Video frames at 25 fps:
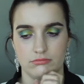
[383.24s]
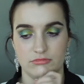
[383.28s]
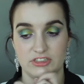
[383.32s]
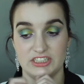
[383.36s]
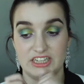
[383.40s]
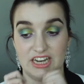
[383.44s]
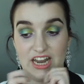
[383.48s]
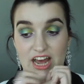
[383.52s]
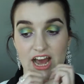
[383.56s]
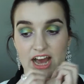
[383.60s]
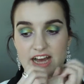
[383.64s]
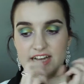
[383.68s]

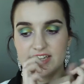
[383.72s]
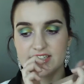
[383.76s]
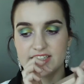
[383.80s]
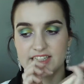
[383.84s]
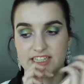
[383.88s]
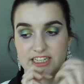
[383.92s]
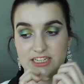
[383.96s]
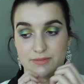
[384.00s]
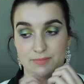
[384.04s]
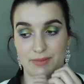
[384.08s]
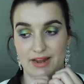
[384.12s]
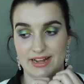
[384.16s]

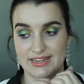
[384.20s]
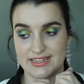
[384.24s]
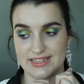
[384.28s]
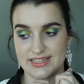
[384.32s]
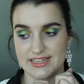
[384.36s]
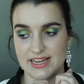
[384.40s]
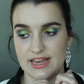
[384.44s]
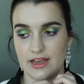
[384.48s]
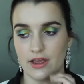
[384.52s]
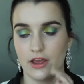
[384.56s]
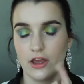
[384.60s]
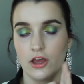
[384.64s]
glass, it's
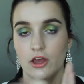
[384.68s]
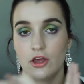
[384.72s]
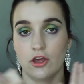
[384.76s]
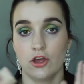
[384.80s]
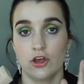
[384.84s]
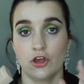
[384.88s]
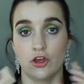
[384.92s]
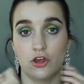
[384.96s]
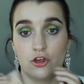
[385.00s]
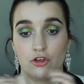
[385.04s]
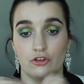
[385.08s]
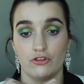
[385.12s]
plastic.
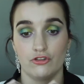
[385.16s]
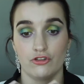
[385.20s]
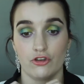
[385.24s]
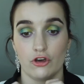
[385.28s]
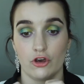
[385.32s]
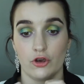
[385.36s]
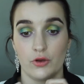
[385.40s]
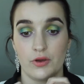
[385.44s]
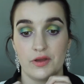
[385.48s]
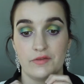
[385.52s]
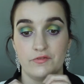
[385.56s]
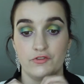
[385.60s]

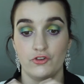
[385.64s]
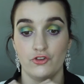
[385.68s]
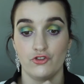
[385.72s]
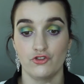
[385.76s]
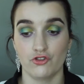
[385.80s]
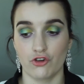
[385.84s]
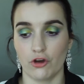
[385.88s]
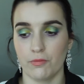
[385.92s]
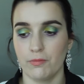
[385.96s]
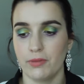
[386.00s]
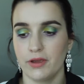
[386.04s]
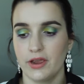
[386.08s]
So if you
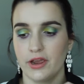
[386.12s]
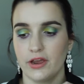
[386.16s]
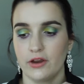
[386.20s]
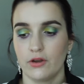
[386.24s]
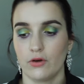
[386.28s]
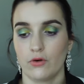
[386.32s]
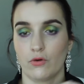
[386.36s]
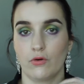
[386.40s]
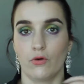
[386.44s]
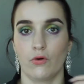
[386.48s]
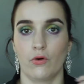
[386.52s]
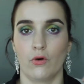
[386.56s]
drop
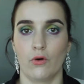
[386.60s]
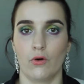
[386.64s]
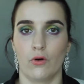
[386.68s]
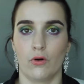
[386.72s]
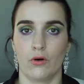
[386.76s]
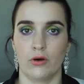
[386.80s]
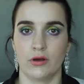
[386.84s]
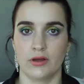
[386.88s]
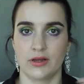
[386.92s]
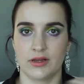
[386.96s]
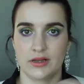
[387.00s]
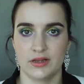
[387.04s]
it
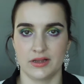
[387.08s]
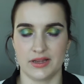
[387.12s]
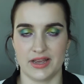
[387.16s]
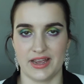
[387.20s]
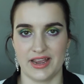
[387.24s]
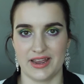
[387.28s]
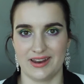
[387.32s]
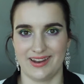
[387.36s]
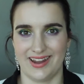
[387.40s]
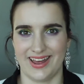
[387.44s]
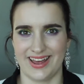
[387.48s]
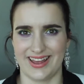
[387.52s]
or
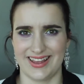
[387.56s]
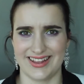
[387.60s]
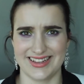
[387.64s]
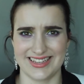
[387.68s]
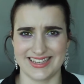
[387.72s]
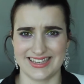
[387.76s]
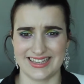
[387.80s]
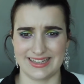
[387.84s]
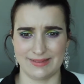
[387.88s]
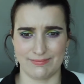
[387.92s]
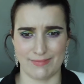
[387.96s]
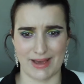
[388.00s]
it like
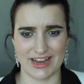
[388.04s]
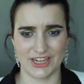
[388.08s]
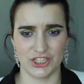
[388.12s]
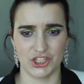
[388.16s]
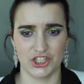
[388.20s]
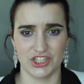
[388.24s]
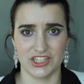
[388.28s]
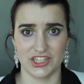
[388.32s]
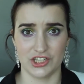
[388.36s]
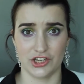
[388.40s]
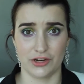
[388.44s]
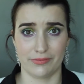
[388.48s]

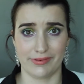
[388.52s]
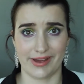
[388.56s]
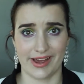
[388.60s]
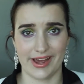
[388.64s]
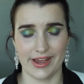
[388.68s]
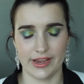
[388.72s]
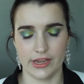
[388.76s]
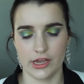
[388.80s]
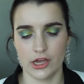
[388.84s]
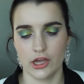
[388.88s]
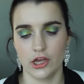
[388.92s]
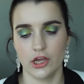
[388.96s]
smashes in your
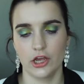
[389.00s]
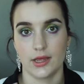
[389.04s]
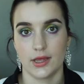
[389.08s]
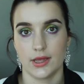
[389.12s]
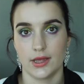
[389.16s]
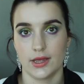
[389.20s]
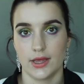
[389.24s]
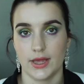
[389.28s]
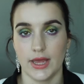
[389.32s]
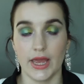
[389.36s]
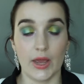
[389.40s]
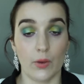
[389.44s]
bag,
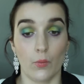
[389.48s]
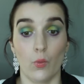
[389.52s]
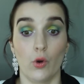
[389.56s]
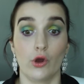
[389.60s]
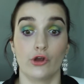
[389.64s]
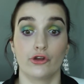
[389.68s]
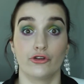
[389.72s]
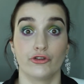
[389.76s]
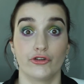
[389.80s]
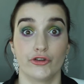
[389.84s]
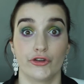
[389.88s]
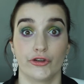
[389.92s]
it
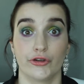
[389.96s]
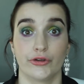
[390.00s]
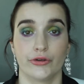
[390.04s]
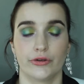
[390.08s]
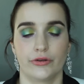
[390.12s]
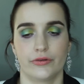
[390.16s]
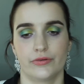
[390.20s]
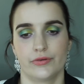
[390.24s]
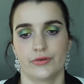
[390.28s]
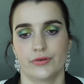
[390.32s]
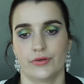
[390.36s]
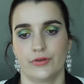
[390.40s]
won't.
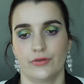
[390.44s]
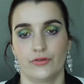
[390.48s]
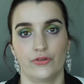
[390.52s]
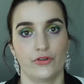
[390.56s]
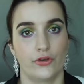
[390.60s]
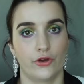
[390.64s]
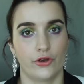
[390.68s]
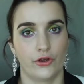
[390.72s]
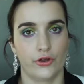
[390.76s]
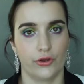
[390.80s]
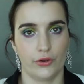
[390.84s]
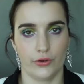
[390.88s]

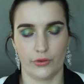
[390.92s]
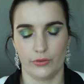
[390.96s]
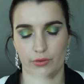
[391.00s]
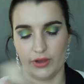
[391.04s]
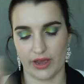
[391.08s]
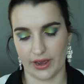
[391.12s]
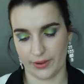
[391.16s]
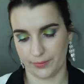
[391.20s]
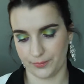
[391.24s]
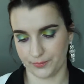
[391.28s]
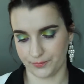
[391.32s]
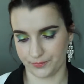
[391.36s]
So
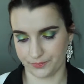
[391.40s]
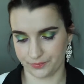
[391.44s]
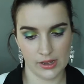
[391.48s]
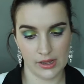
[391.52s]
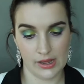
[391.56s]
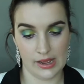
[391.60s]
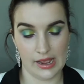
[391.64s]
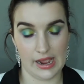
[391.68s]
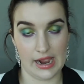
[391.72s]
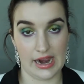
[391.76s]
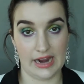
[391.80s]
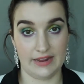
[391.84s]
yeah,
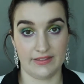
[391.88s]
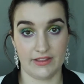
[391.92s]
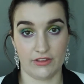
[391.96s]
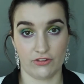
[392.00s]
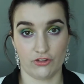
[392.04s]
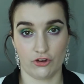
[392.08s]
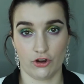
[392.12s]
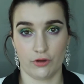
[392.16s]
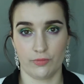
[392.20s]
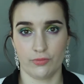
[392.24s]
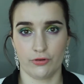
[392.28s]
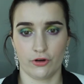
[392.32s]
and
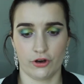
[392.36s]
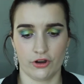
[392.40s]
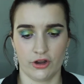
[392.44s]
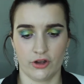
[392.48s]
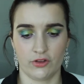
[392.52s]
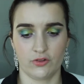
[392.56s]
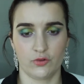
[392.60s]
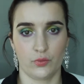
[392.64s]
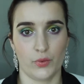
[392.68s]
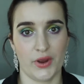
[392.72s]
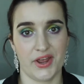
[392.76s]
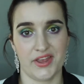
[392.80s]
there's no
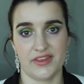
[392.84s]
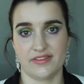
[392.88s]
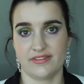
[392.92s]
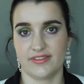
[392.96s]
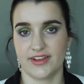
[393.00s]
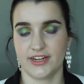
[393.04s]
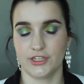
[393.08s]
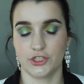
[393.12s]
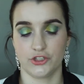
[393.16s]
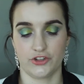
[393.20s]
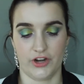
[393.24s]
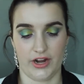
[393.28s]
product
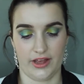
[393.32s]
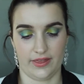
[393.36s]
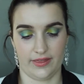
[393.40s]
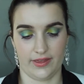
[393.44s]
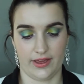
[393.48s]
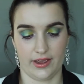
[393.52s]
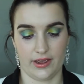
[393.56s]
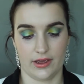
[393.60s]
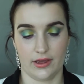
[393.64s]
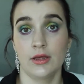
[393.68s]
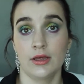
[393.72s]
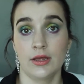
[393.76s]
wastage or
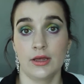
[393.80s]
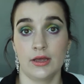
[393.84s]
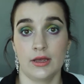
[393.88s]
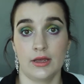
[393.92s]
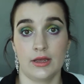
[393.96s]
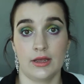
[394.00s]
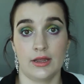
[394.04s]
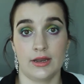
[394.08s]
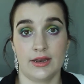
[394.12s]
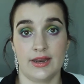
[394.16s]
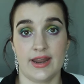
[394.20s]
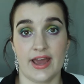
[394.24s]
anything.
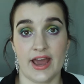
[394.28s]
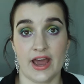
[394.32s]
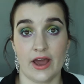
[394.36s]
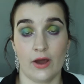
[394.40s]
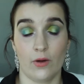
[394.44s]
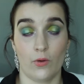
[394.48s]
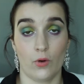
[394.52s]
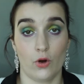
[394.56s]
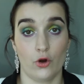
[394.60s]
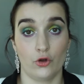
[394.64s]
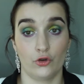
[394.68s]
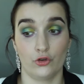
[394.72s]

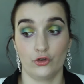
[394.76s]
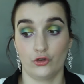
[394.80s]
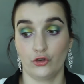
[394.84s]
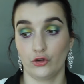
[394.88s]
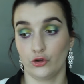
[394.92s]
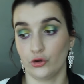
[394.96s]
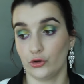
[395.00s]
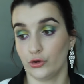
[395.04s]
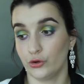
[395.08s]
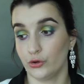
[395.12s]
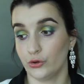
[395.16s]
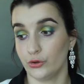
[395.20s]
Now on
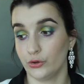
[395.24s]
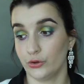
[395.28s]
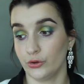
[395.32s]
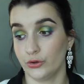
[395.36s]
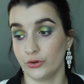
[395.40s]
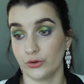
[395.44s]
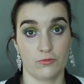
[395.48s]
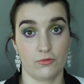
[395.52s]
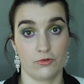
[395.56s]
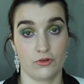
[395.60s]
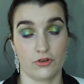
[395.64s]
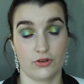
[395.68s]

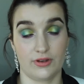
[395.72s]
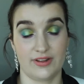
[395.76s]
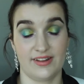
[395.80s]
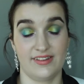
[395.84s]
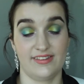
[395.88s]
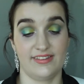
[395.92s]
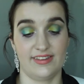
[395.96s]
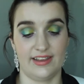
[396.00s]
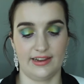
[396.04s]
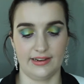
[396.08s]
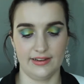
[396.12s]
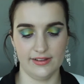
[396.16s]
to
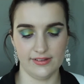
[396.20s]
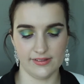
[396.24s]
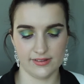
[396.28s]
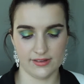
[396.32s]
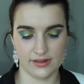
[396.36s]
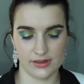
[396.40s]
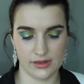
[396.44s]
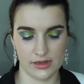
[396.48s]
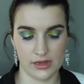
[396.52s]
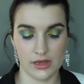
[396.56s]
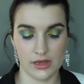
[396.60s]
concealers.